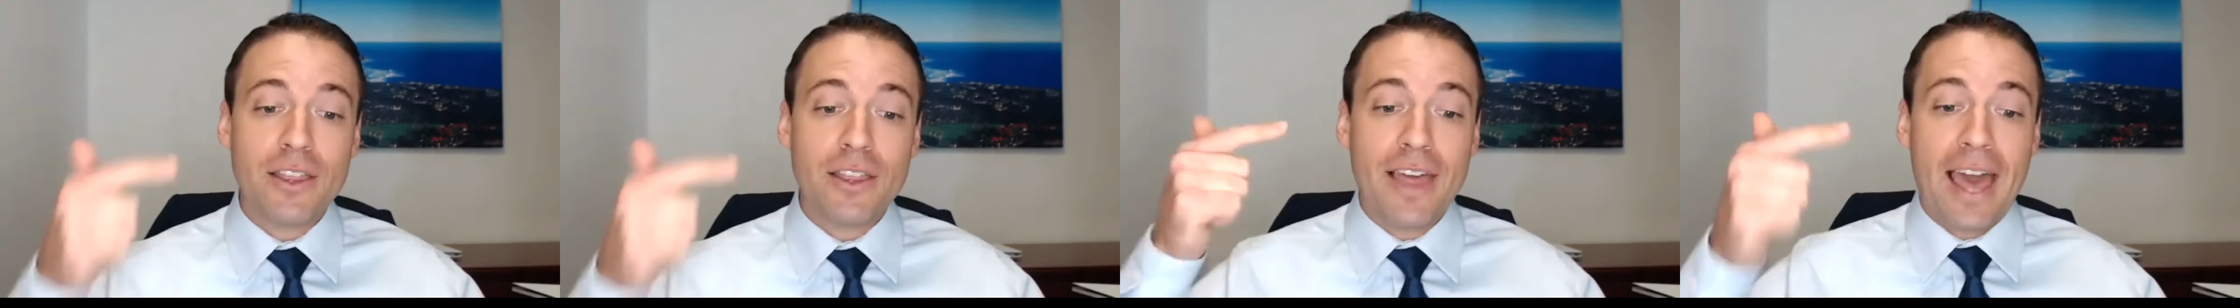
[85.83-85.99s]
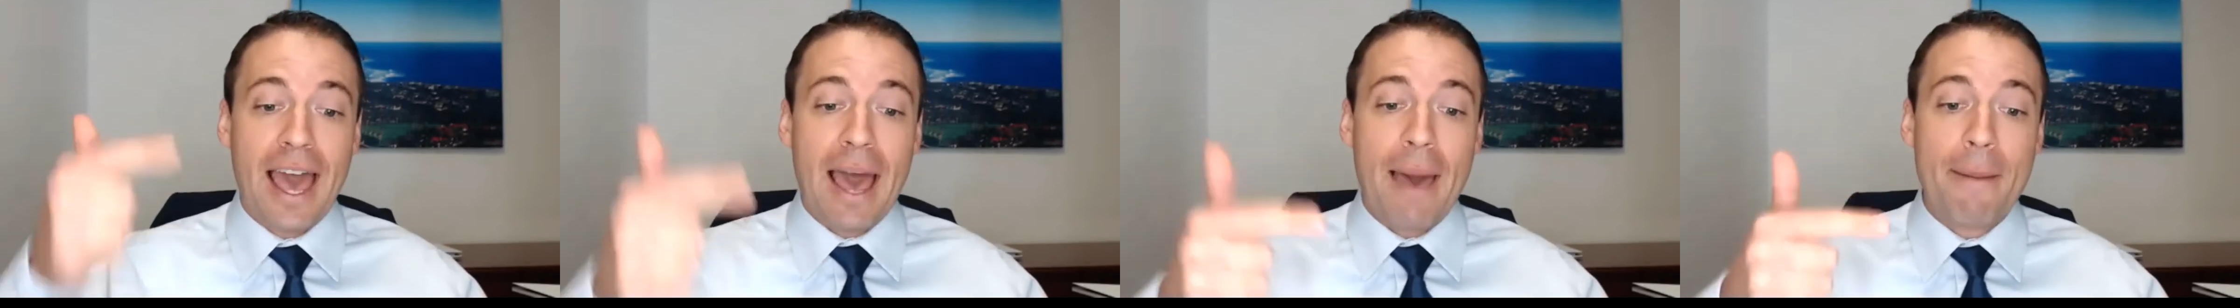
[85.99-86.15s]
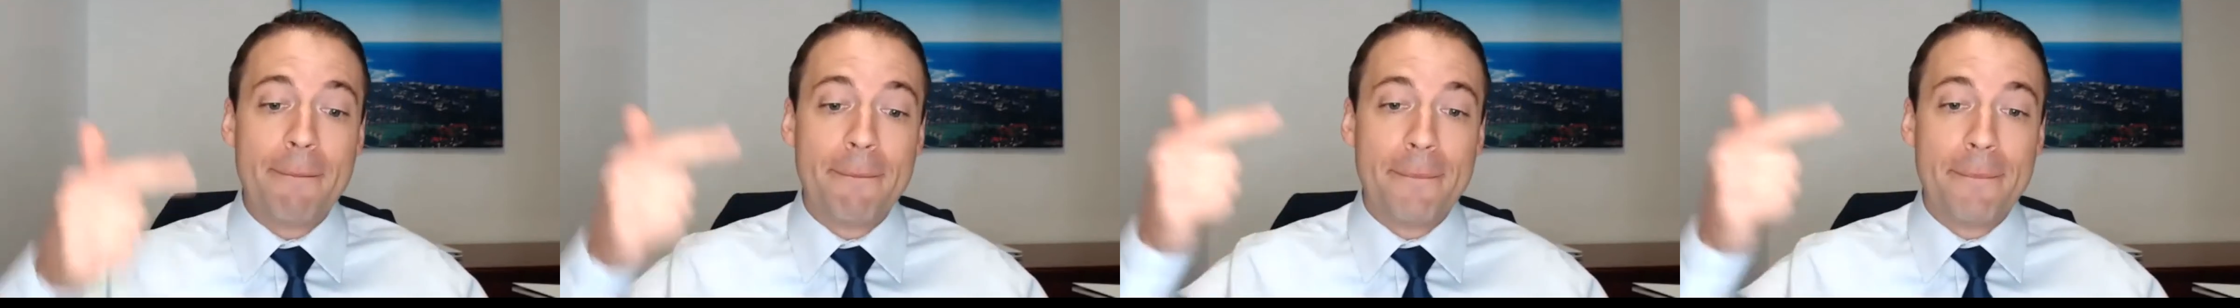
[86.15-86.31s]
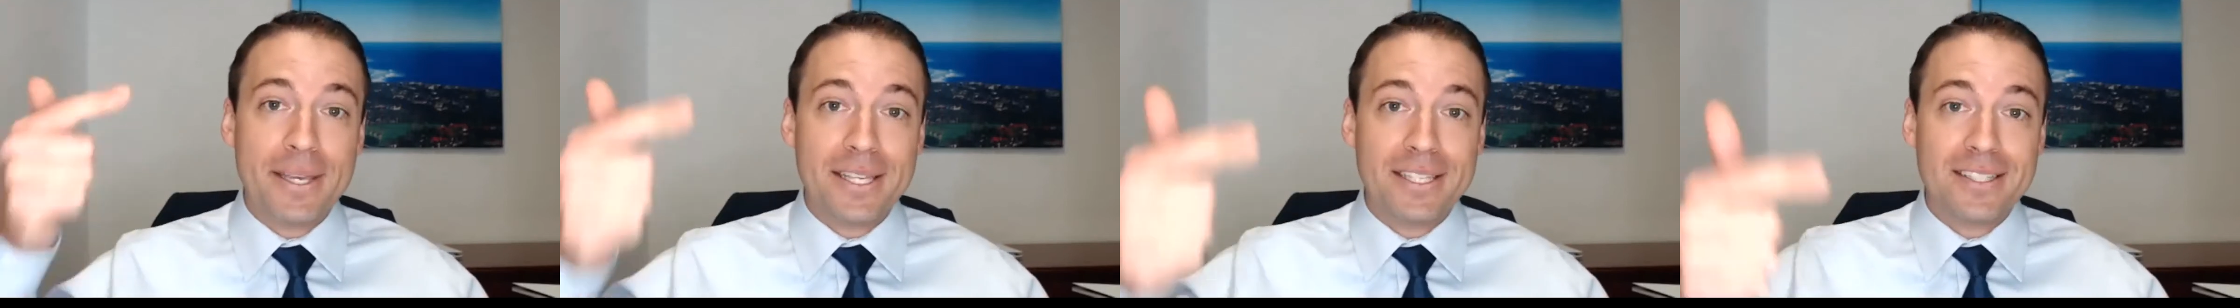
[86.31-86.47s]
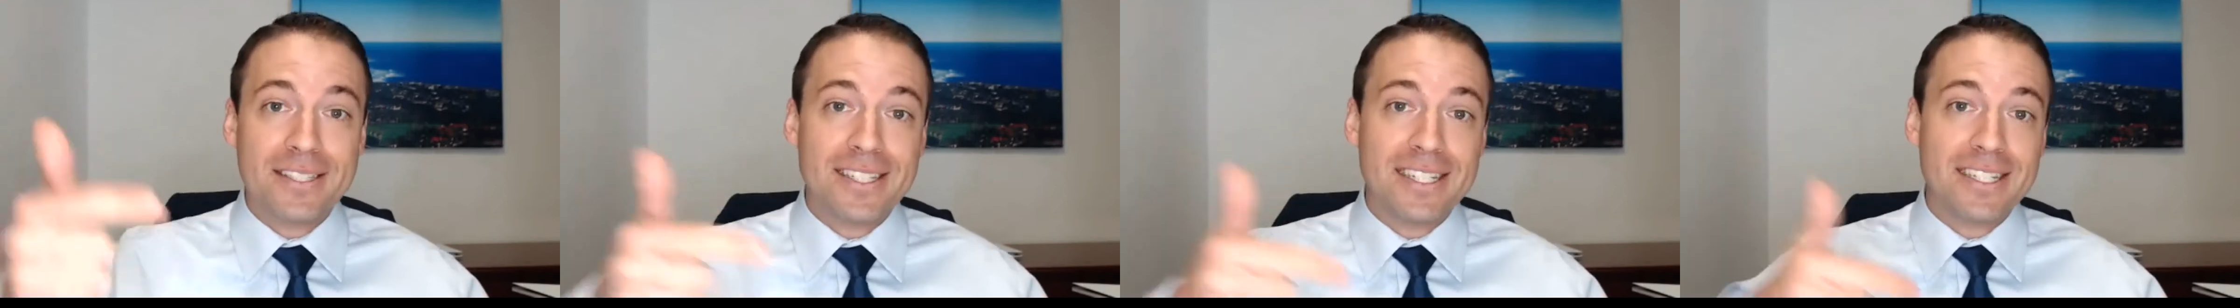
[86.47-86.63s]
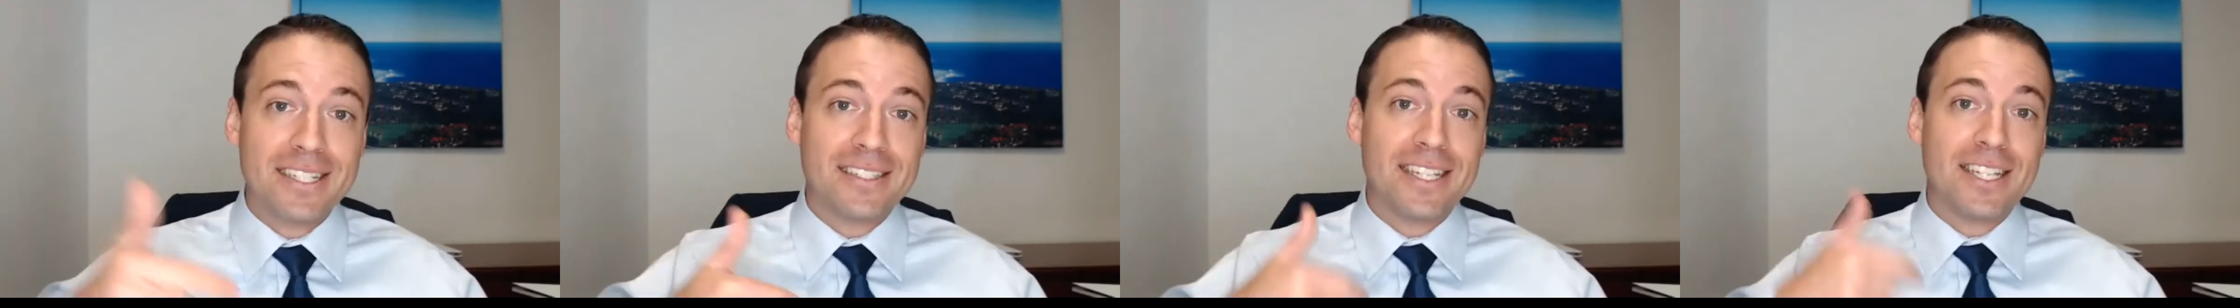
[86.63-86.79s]
that
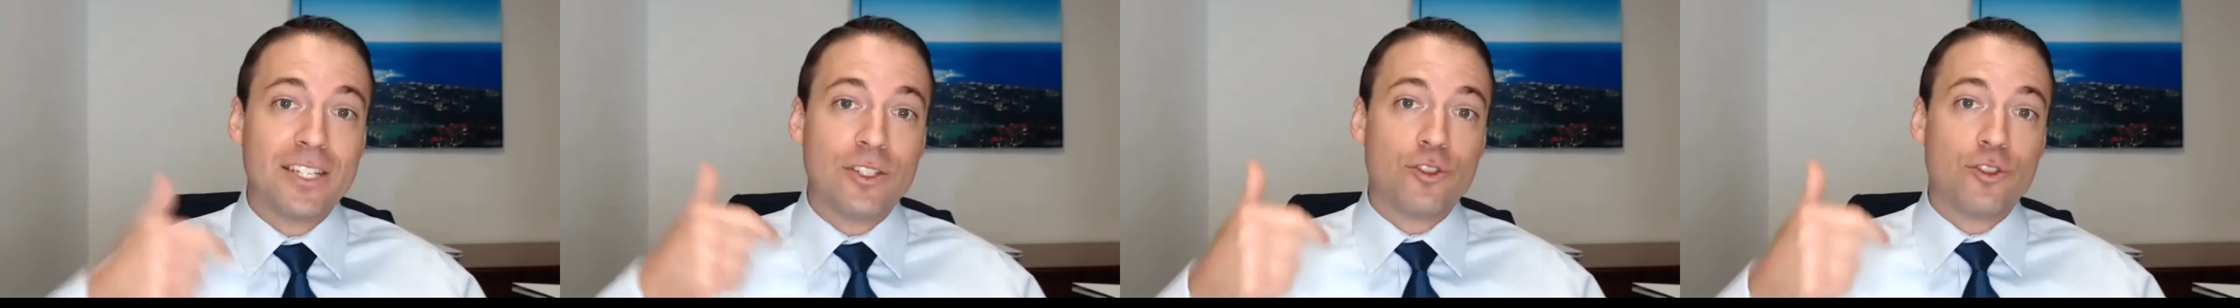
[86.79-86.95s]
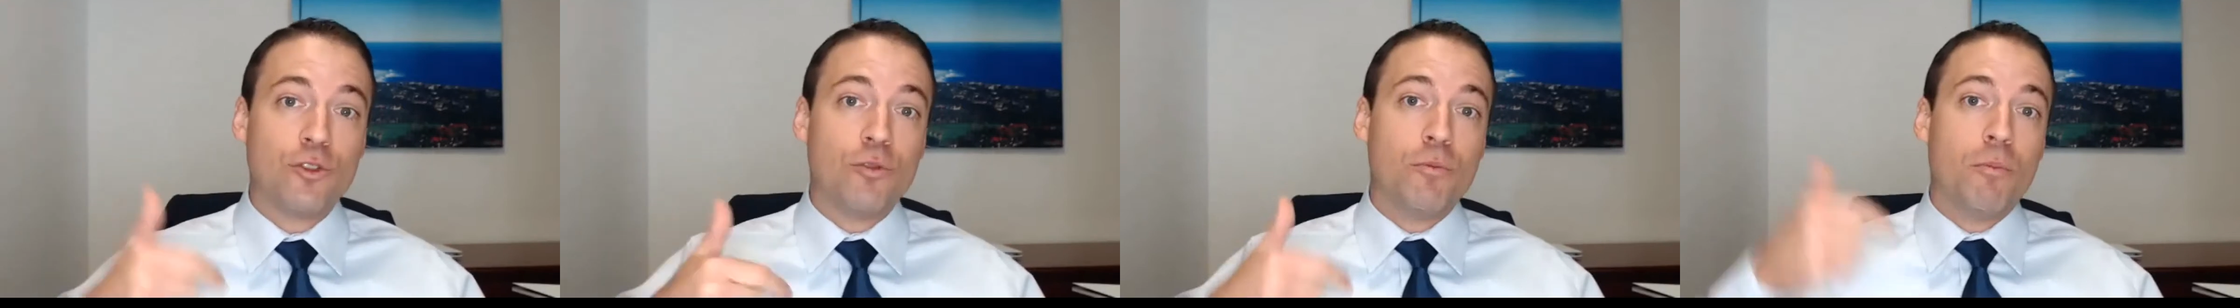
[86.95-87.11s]
business into